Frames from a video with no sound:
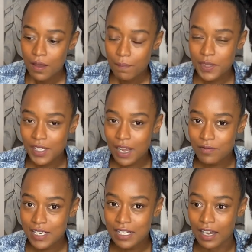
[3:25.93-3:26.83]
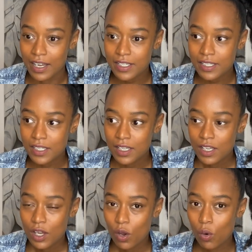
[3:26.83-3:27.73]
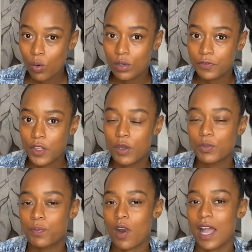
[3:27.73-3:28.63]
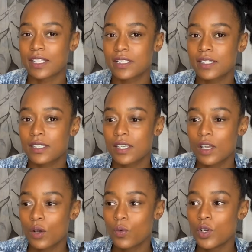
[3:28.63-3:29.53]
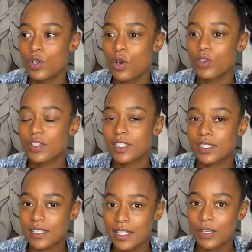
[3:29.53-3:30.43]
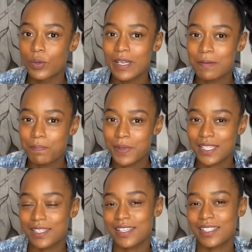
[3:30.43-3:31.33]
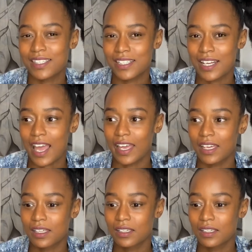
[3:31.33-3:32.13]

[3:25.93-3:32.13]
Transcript: But then I realized all of those brands were not still in business today.